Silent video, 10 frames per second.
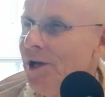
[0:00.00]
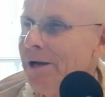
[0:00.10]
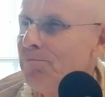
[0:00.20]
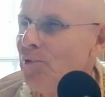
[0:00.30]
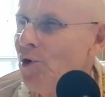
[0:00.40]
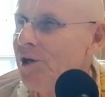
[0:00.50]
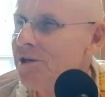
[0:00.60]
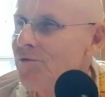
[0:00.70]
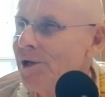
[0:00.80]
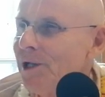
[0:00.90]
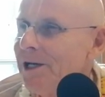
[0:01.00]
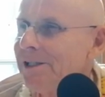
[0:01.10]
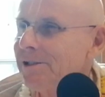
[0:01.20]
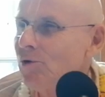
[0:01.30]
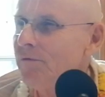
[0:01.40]
on that point where the
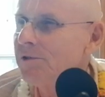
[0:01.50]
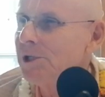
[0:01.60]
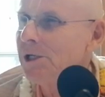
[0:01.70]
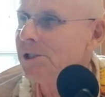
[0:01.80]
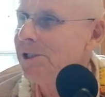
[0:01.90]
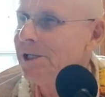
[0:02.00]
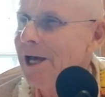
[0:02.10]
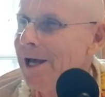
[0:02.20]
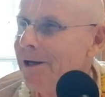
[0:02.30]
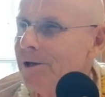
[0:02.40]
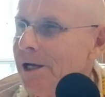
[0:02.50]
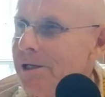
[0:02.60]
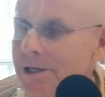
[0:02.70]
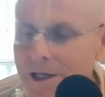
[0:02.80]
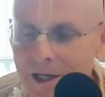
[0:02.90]
last conversation had, end,
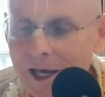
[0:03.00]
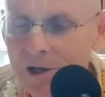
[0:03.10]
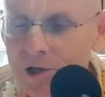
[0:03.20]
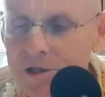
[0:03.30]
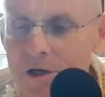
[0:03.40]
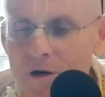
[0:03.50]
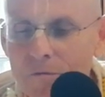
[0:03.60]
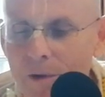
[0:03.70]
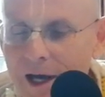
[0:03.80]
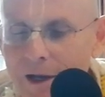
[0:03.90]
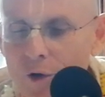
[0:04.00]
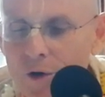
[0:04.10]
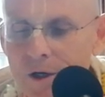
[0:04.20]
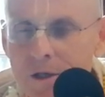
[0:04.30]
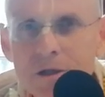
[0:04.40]
had, had ended. My
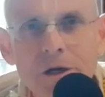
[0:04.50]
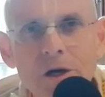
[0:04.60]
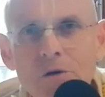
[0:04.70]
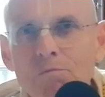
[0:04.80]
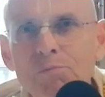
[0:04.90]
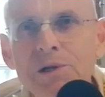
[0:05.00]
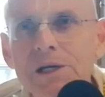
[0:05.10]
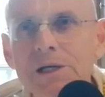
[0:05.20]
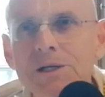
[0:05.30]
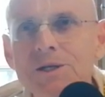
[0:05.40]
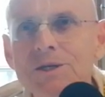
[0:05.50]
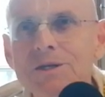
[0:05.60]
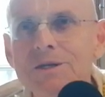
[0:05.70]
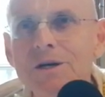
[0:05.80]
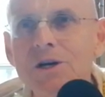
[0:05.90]
Lord,
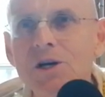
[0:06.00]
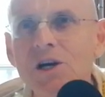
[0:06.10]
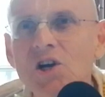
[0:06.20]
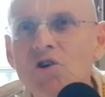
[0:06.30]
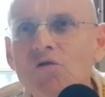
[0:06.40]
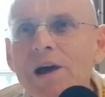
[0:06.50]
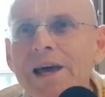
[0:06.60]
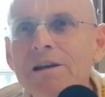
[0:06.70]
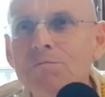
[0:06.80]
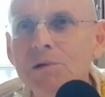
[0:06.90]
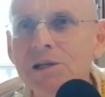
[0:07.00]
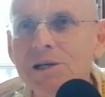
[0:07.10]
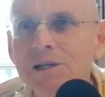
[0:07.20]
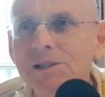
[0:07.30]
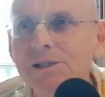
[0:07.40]
please grant me
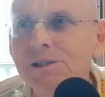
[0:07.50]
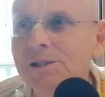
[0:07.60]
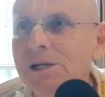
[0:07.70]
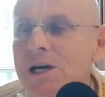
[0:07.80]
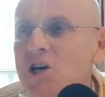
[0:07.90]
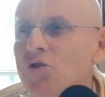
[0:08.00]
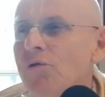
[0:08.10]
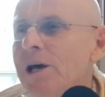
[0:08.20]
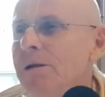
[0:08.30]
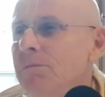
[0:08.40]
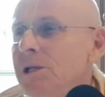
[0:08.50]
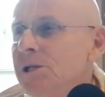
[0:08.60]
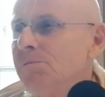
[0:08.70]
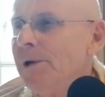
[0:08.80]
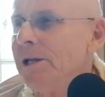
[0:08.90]
this. Grant me
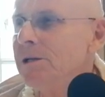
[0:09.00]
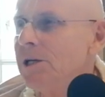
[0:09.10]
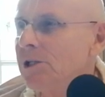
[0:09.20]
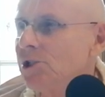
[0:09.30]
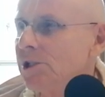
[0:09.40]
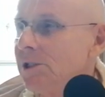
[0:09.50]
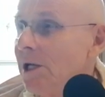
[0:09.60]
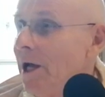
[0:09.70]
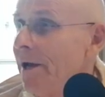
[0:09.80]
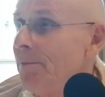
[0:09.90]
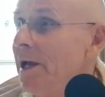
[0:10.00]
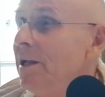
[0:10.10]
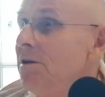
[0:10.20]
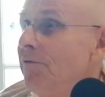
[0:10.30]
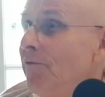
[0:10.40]
this benediction that I may